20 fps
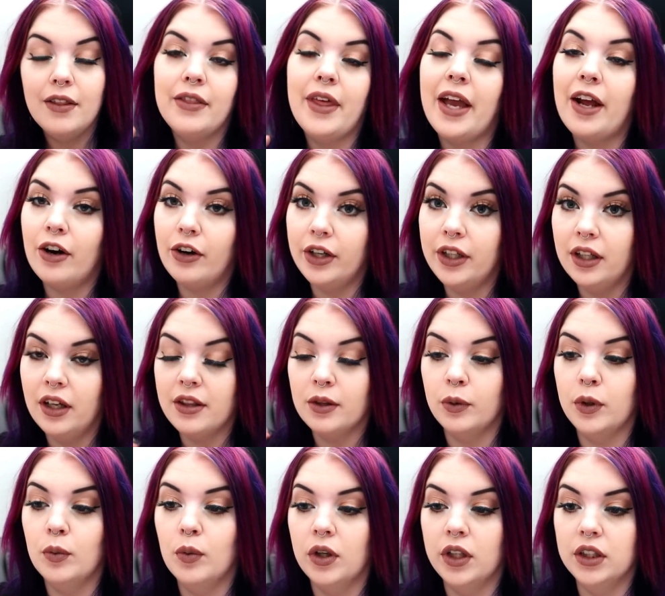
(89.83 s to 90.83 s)
the area that
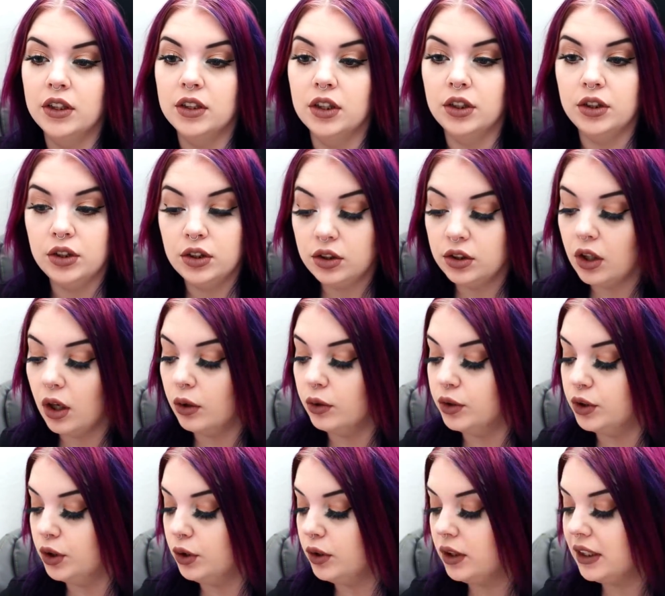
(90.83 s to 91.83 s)
we wanted to go
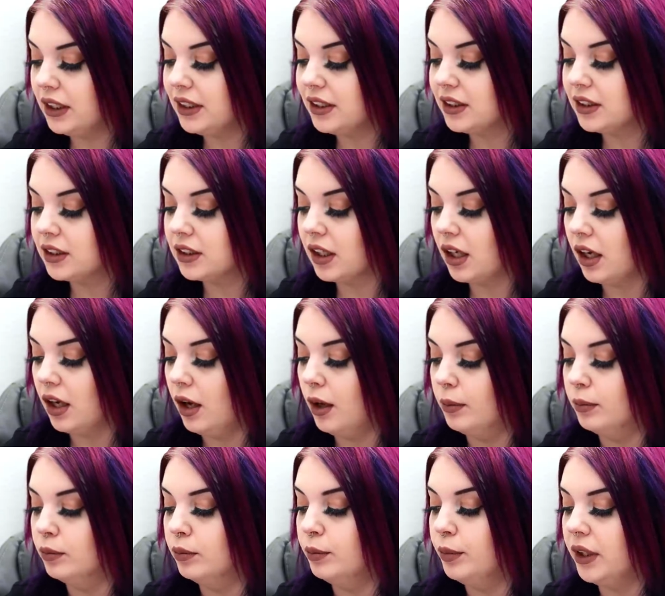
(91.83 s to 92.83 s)
do this,
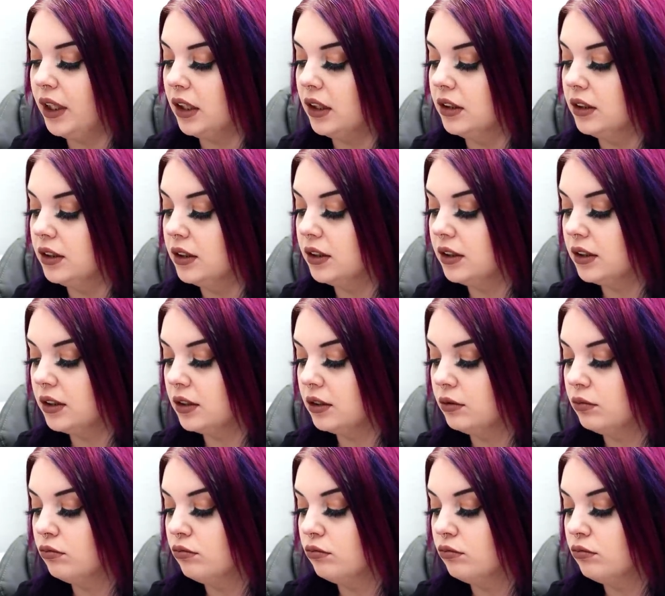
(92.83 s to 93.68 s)
because